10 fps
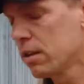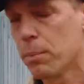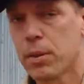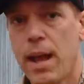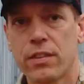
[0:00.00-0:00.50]

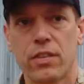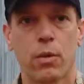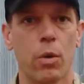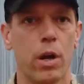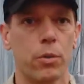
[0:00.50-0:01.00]
The
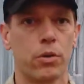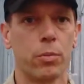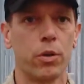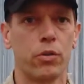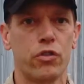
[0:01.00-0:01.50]
plastic we're able to
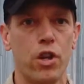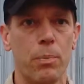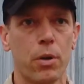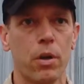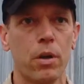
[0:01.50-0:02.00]
produce
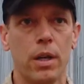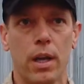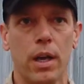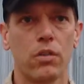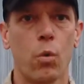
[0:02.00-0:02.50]
cheaper,
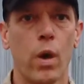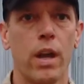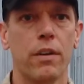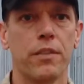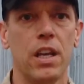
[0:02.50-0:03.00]
and it's a
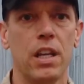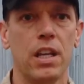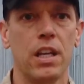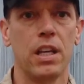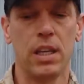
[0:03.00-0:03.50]
way of
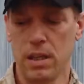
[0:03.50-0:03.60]
getting